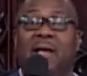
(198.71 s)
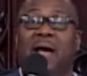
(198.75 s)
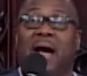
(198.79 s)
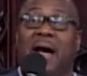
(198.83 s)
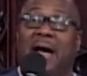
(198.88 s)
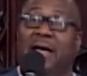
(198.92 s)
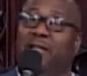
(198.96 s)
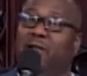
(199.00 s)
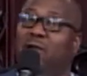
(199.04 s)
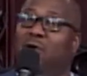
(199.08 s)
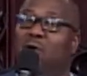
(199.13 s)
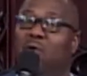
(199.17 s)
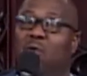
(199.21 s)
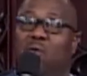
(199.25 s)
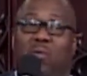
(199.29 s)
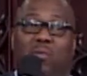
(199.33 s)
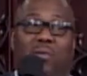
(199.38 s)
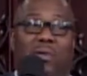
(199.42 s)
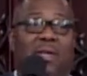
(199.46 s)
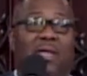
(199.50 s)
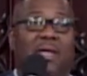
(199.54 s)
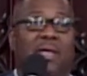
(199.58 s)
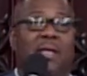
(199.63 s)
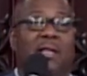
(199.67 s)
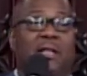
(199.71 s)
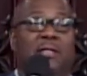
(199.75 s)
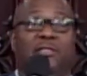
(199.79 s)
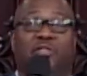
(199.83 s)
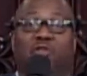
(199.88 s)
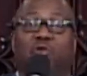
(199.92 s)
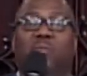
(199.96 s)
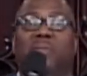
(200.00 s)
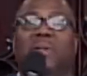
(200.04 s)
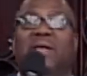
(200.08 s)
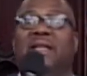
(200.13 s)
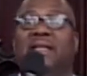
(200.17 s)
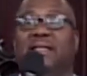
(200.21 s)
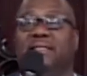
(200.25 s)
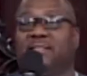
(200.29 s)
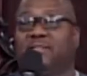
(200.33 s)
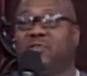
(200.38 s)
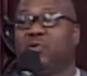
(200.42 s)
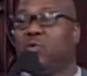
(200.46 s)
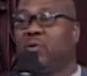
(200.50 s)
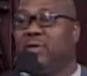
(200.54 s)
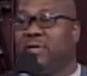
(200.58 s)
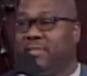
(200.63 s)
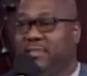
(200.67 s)
I know too many
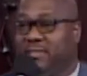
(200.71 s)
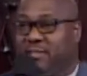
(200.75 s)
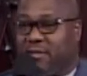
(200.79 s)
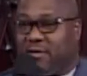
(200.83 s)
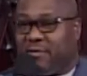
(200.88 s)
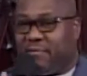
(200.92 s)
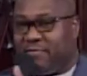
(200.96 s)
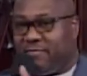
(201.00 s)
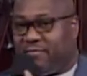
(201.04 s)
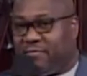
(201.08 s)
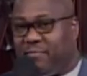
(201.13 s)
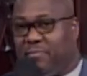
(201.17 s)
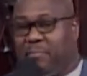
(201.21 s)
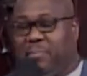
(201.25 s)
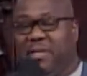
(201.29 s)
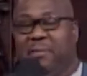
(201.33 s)
stories of